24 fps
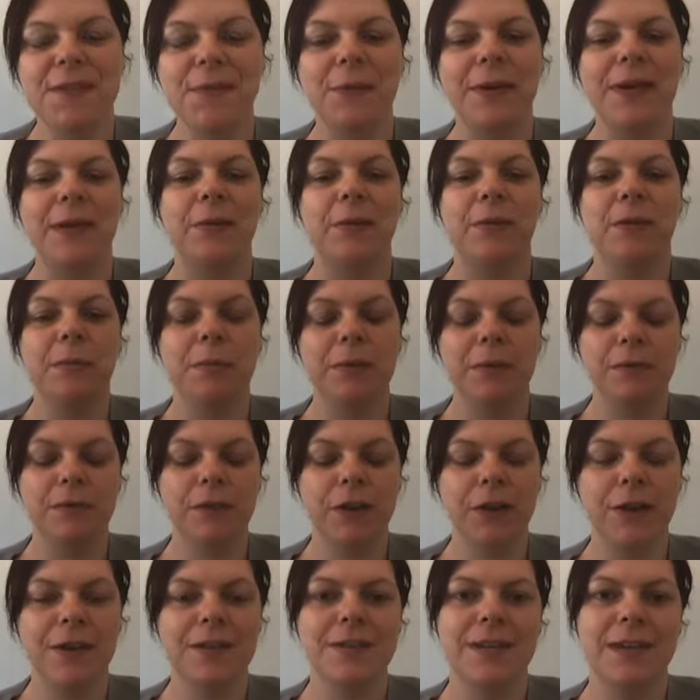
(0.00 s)
week we'll be
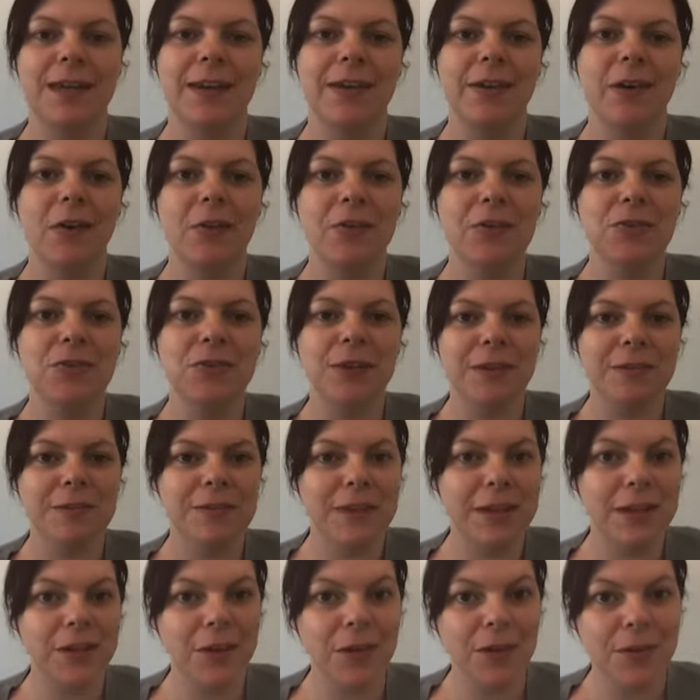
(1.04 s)
focusing on
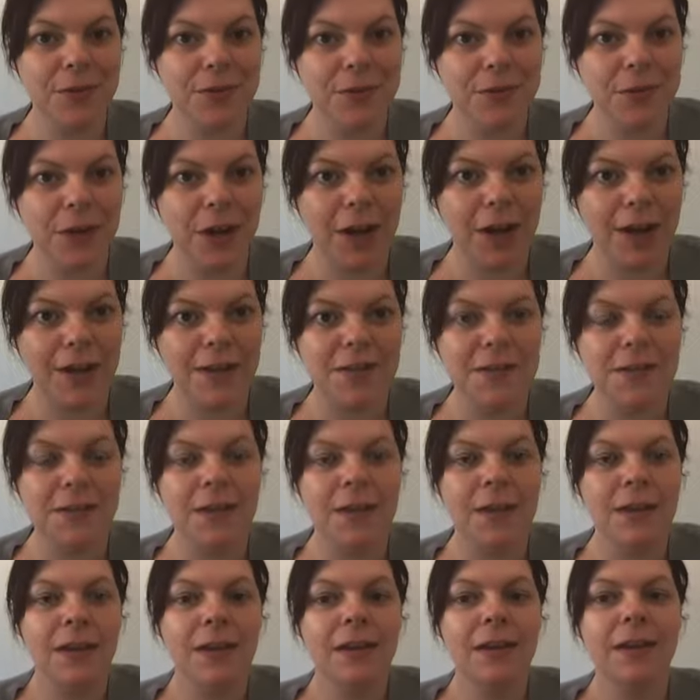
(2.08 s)
drafting contracts.
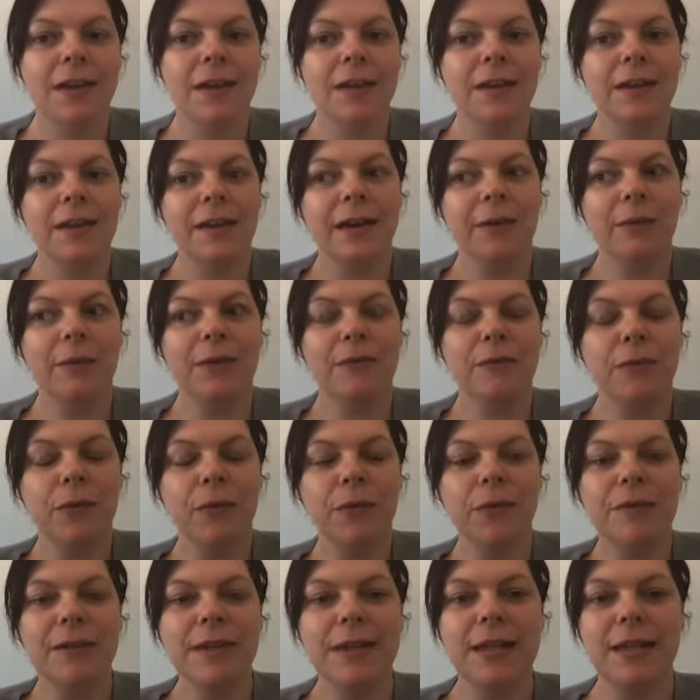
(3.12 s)
Now, we've
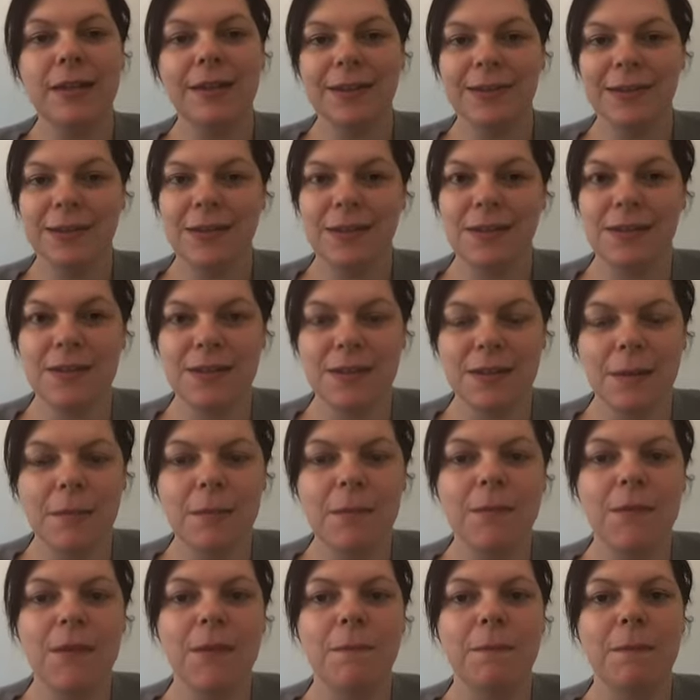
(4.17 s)
already looked at
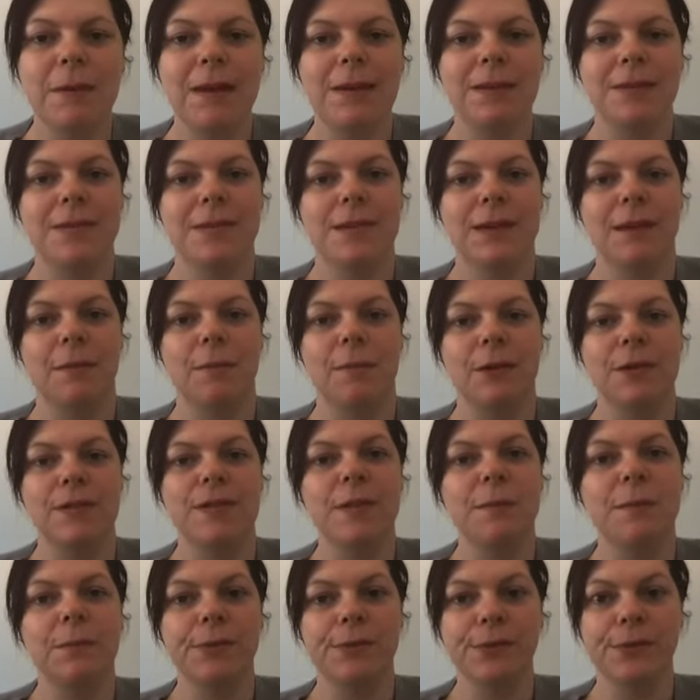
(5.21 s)
some of the basic
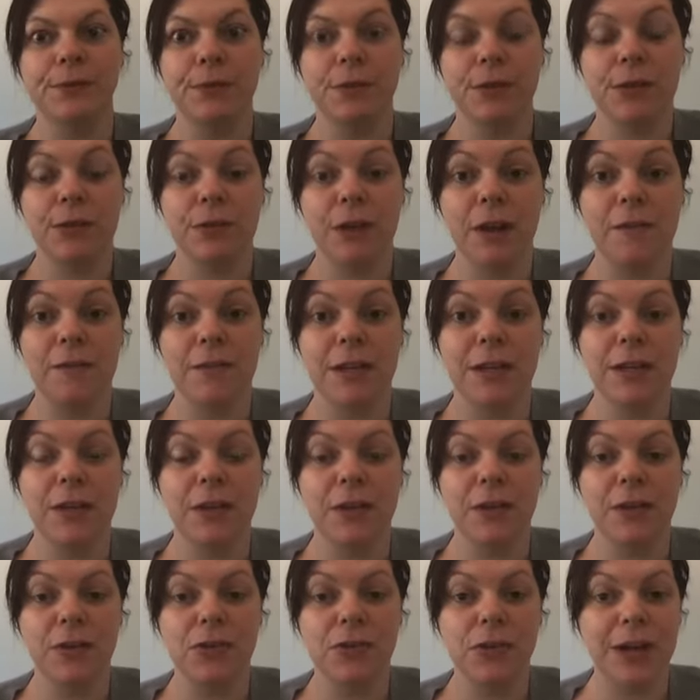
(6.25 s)
principles for drafting a
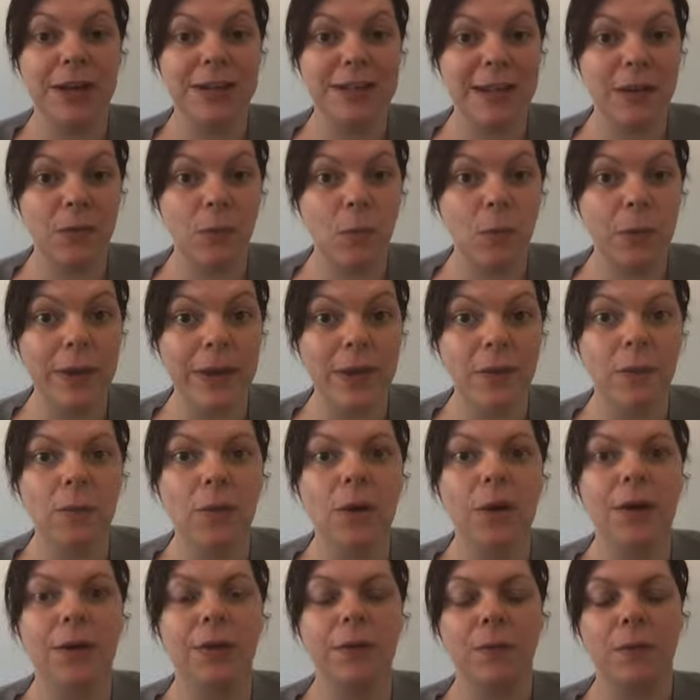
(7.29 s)
contract in week
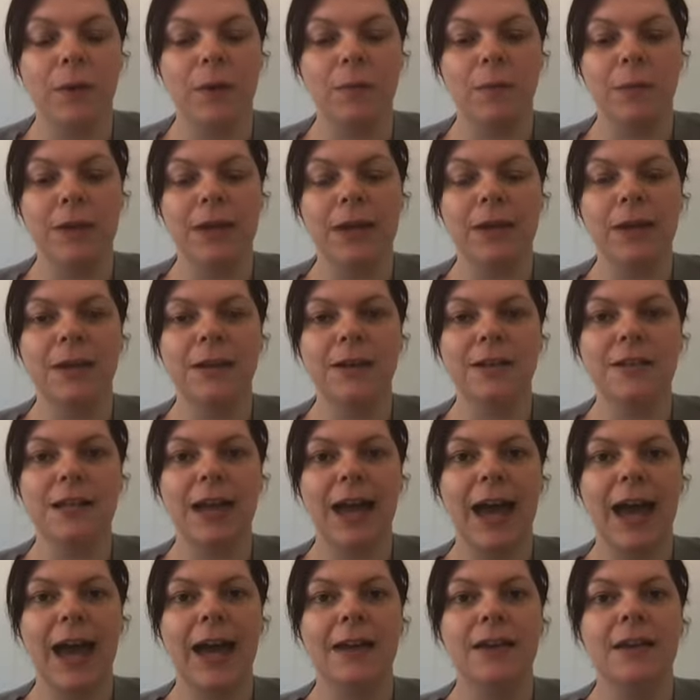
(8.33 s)
1 when we looked
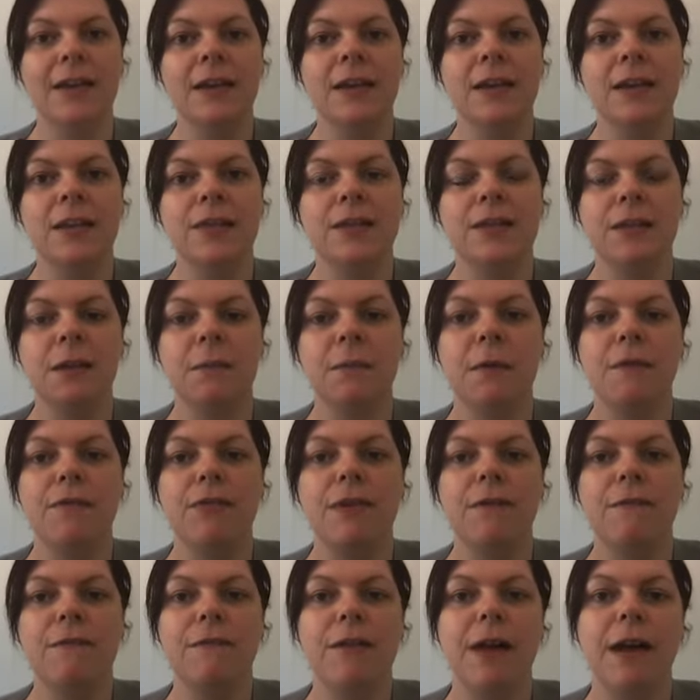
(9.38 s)
at some of
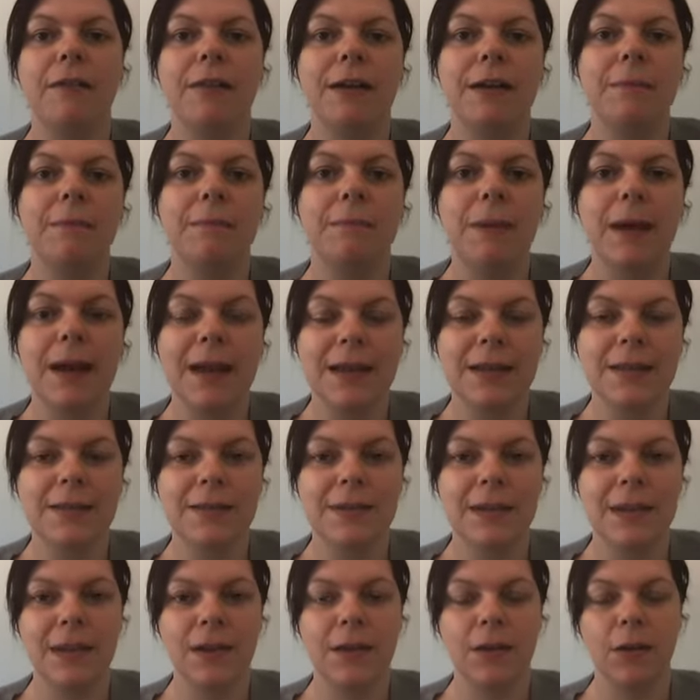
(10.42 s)
the very
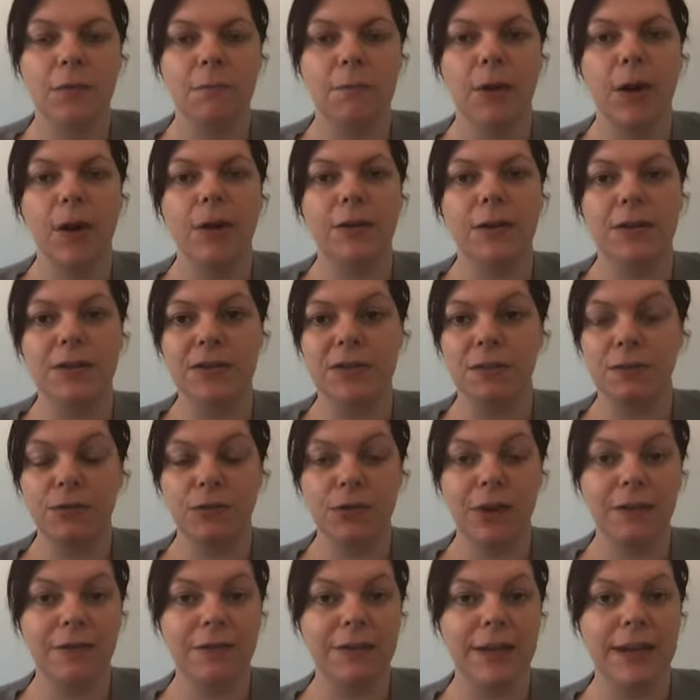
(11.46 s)
basic components of
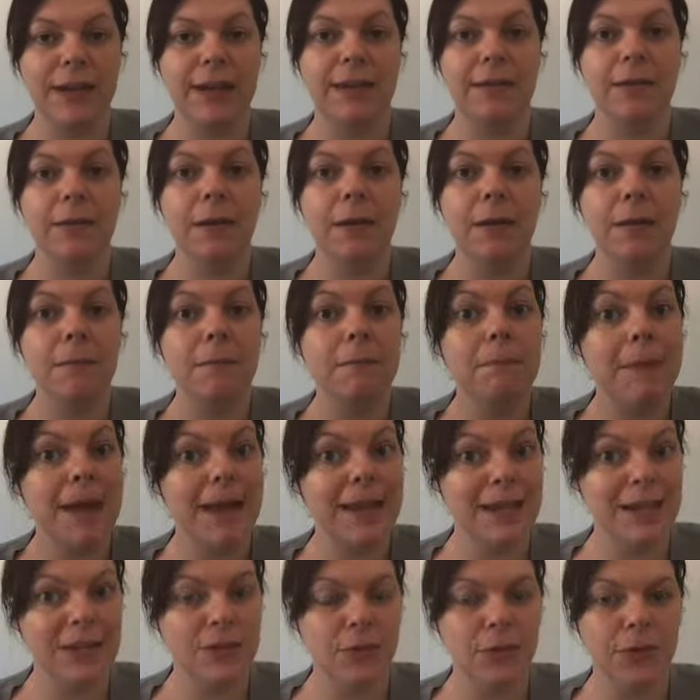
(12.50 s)
drafting
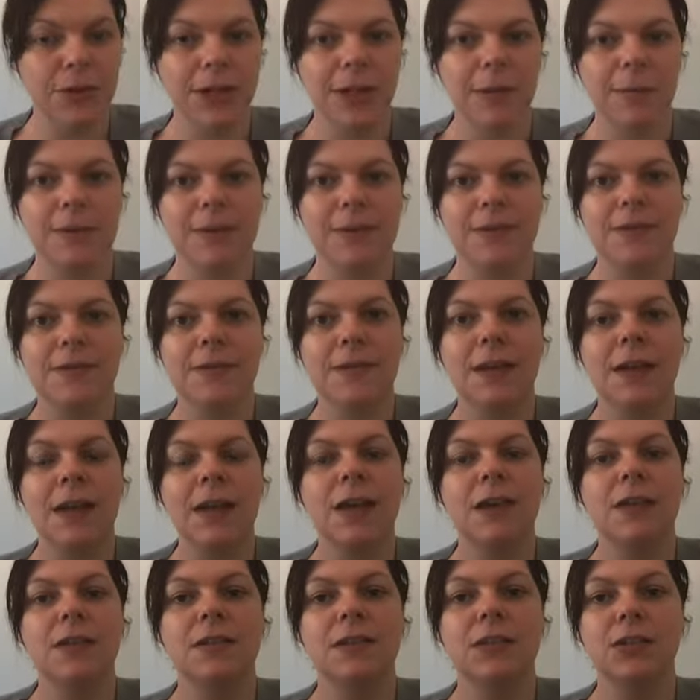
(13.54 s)
many documents,
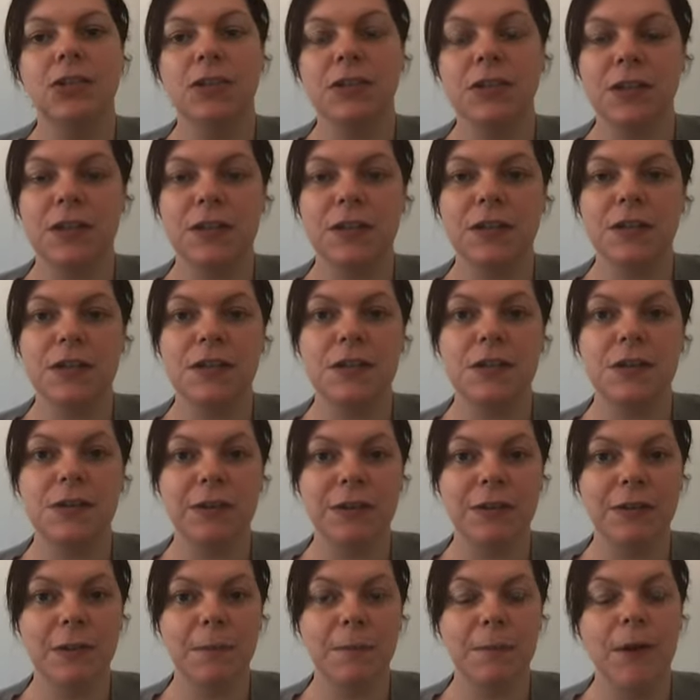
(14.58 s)
such as
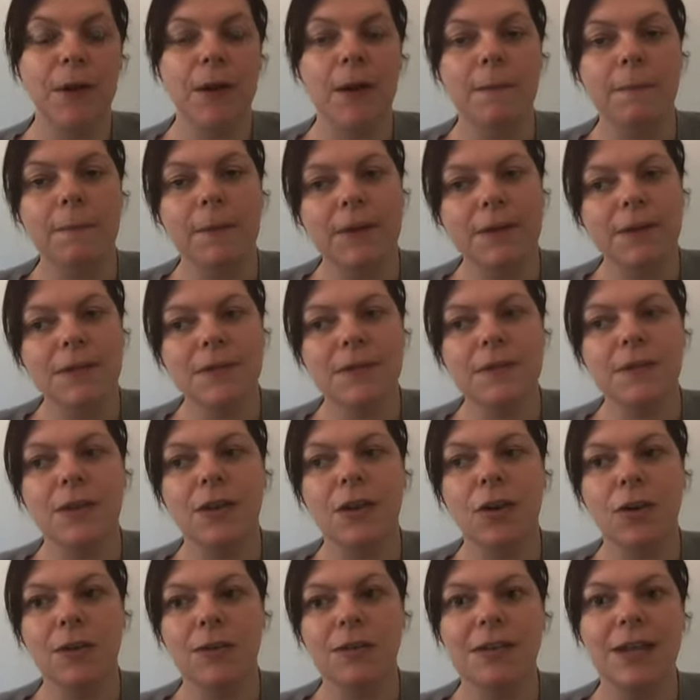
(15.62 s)
considering the purpose, the
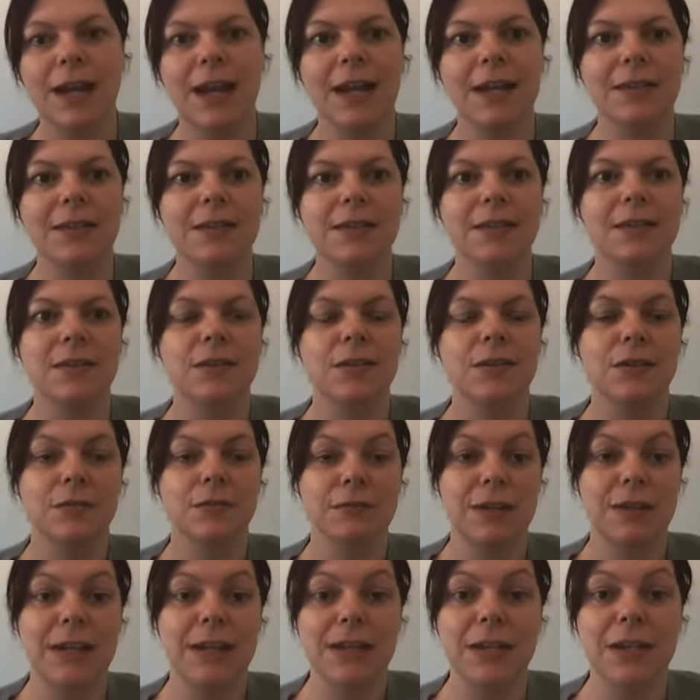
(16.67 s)
context, the
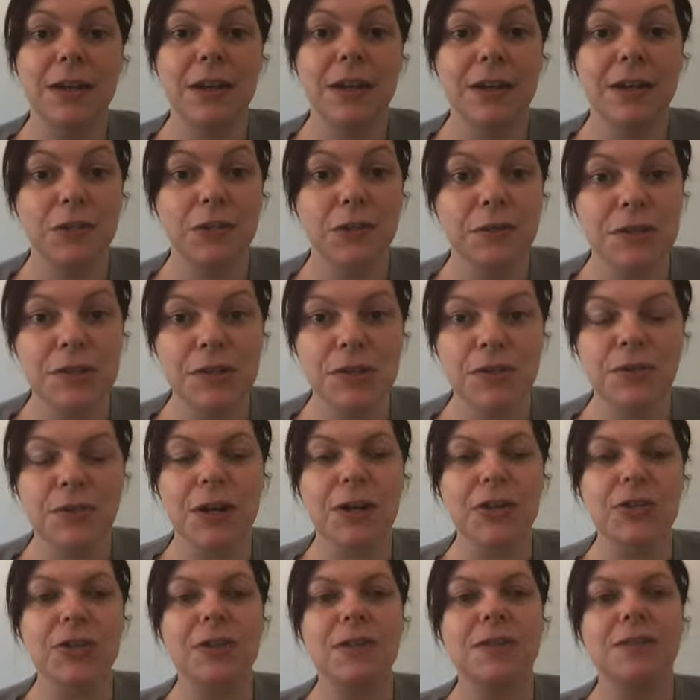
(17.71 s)
reader, and your
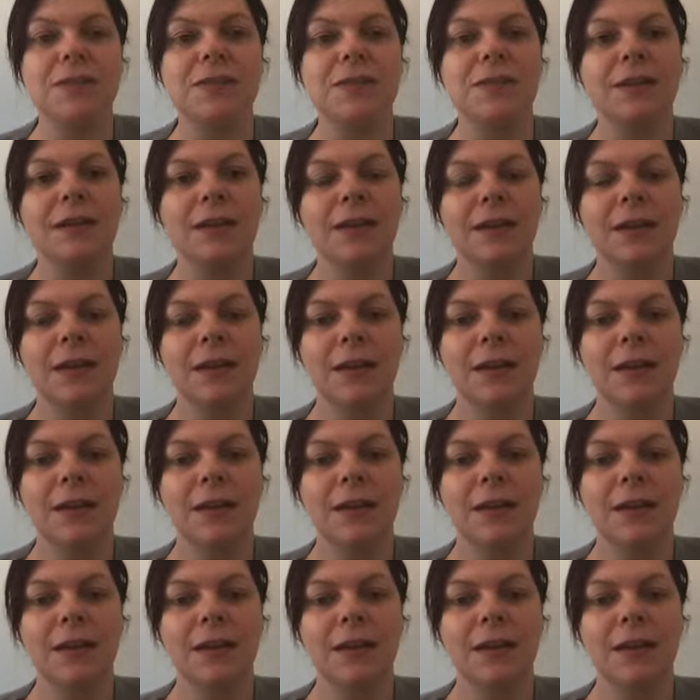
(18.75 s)
instructions.